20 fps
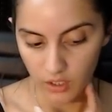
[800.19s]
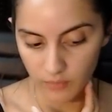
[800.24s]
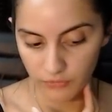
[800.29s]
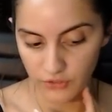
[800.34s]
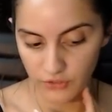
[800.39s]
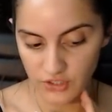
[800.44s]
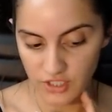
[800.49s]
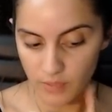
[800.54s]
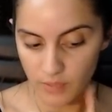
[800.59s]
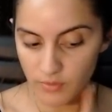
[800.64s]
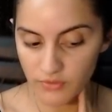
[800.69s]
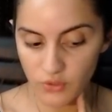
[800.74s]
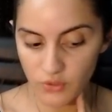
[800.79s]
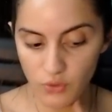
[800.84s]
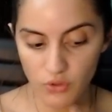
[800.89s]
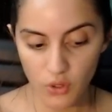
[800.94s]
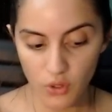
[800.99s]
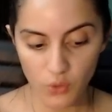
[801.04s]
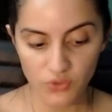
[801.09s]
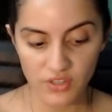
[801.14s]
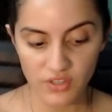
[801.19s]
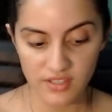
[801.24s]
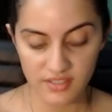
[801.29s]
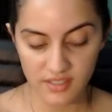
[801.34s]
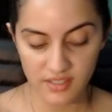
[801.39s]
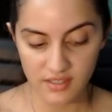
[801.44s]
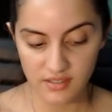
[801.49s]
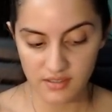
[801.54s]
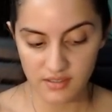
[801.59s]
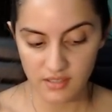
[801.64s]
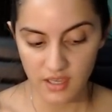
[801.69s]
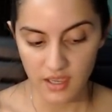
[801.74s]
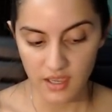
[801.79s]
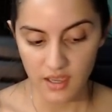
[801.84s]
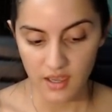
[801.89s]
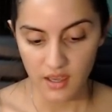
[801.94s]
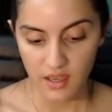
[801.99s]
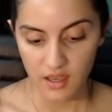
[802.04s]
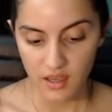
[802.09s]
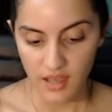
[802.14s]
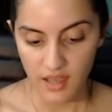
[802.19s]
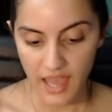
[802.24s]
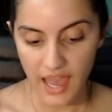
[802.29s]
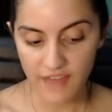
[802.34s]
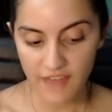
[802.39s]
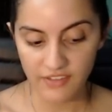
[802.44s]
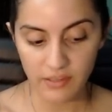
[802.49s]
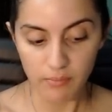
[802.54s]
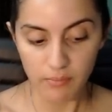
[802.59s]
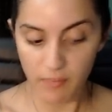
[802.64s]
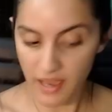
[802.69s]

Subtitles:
For some of you, though, this is having